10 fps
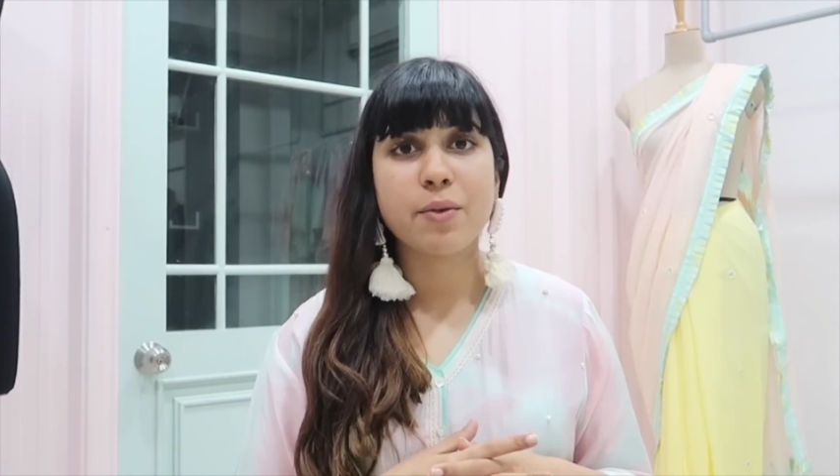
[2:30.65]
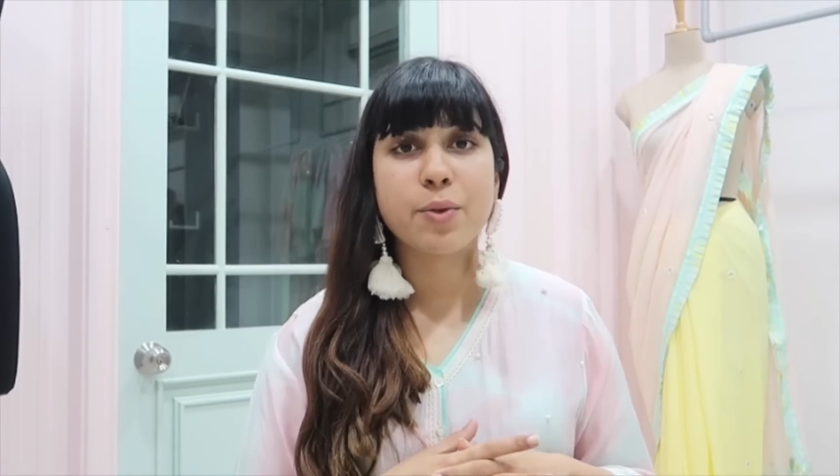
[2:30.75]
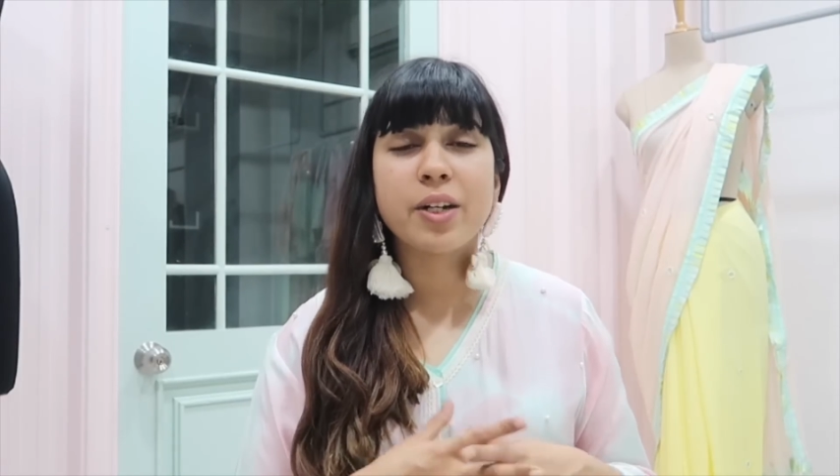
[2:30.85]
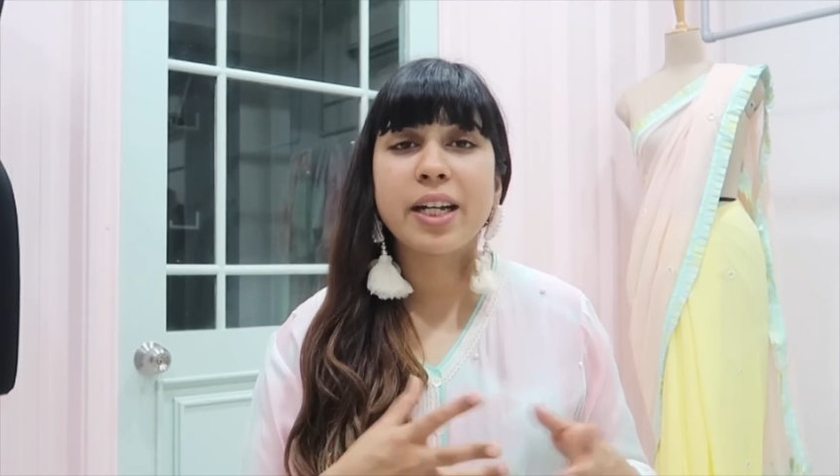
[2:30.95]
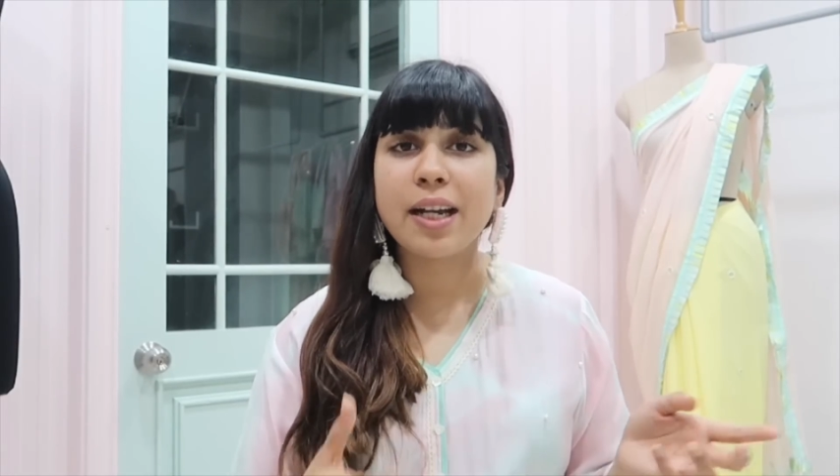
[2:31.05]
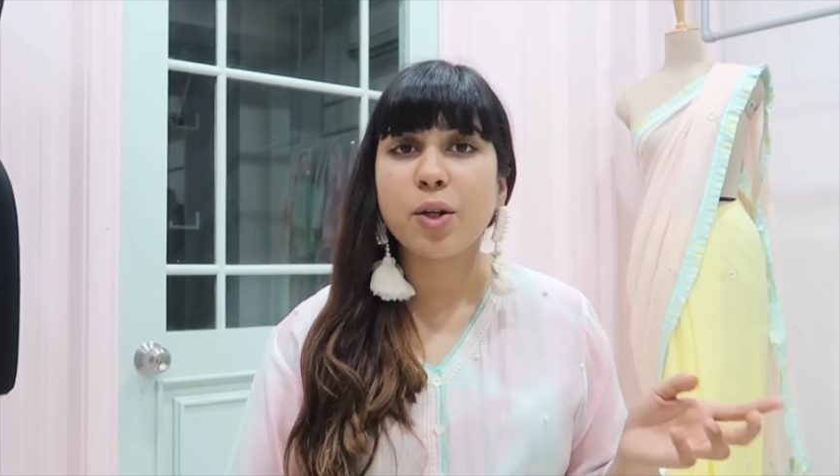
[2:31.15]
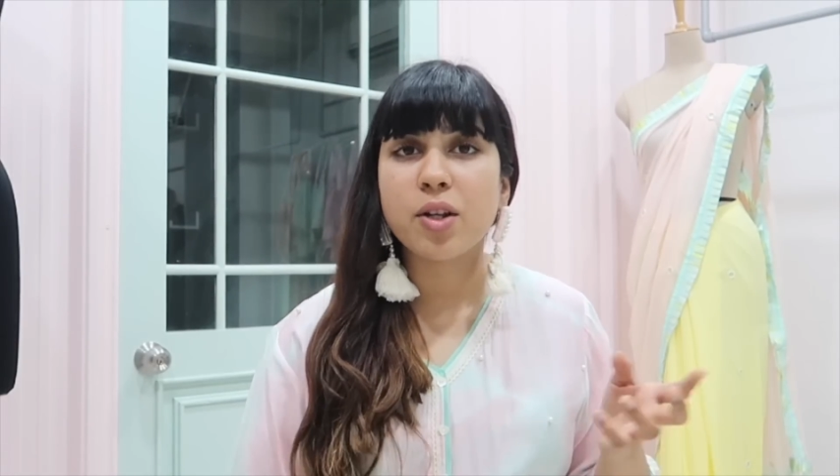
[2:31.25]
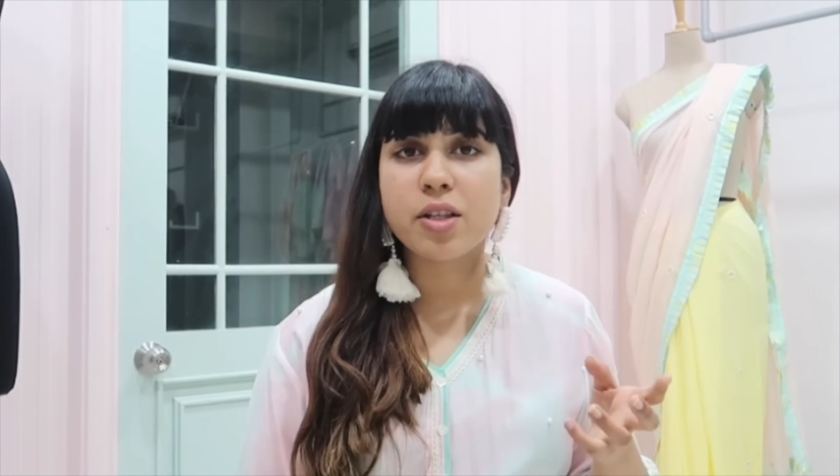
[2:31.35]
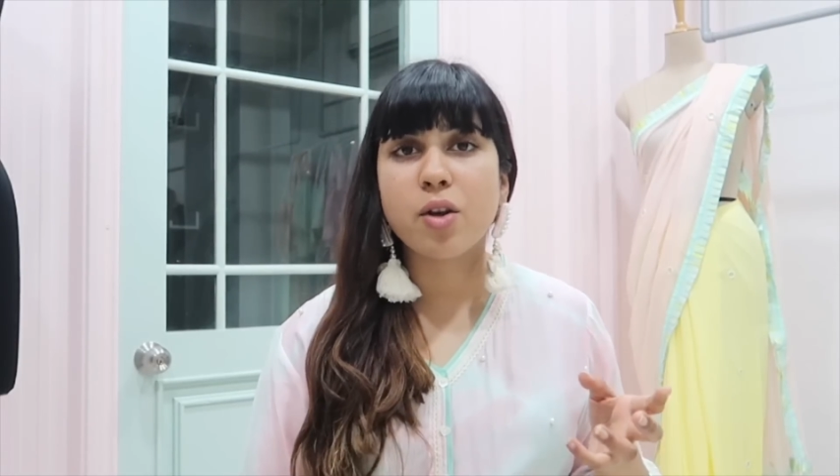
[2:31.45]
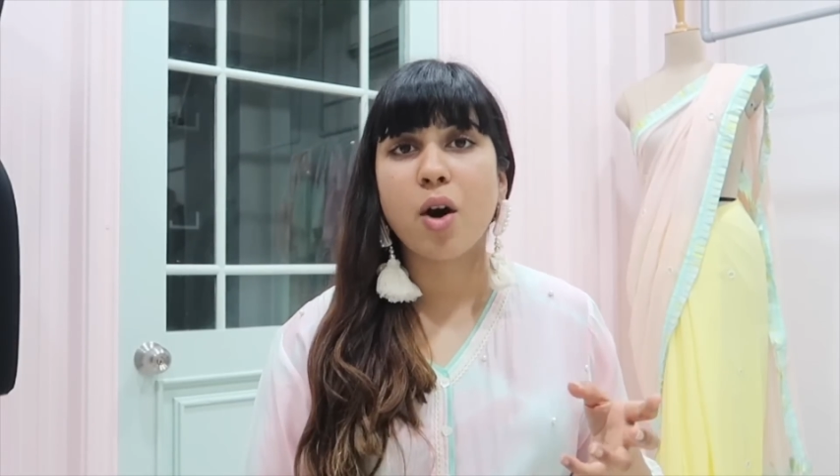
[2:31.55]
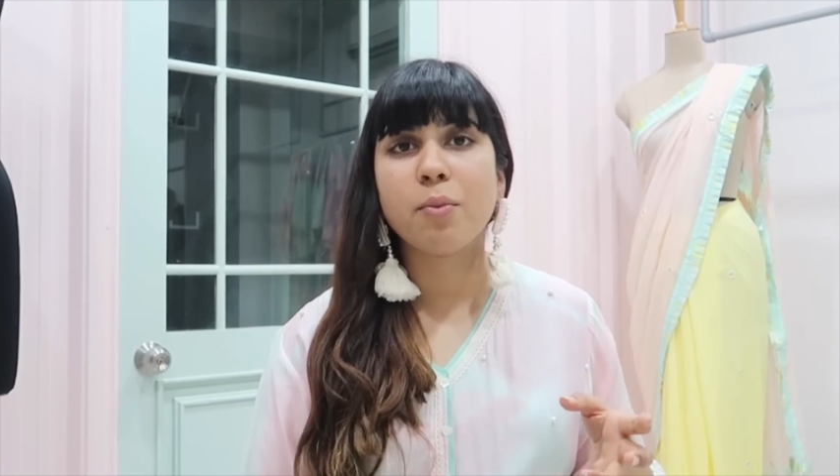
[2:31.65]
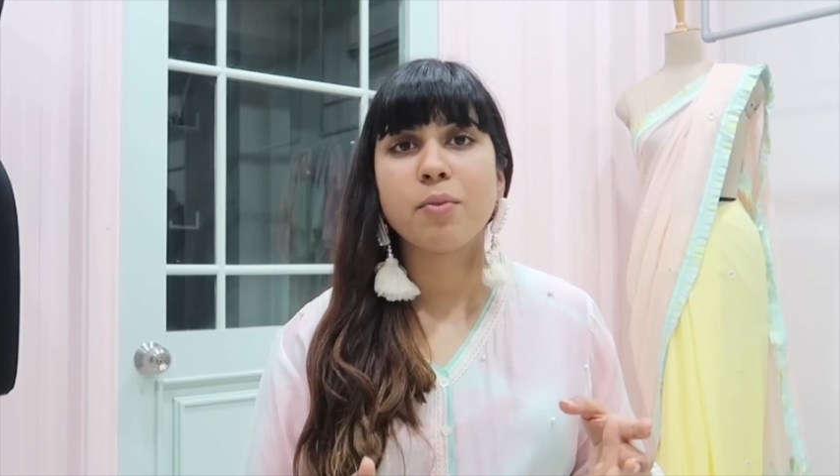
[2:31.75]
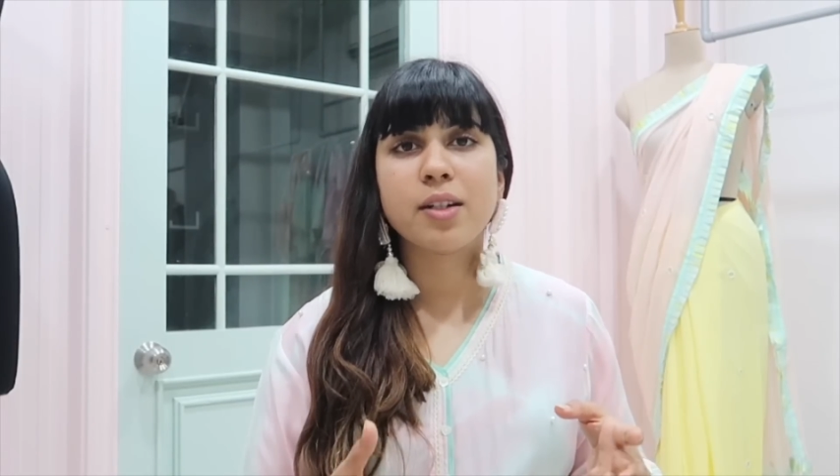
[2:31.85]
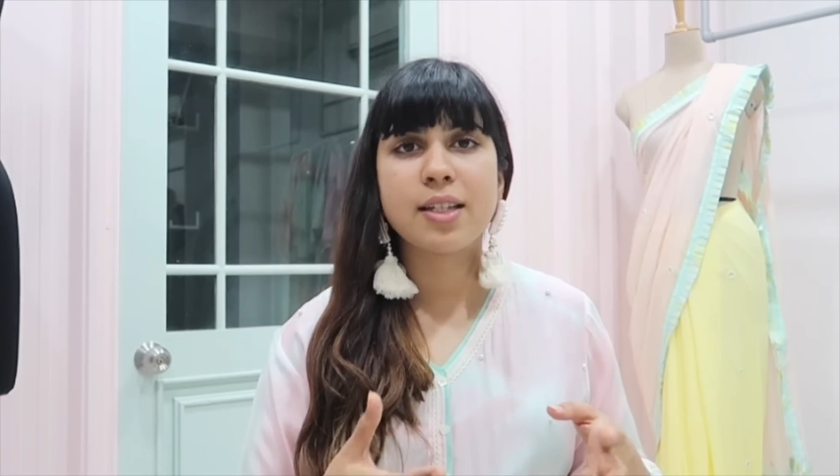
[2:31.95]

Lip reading: I was working at Ensemble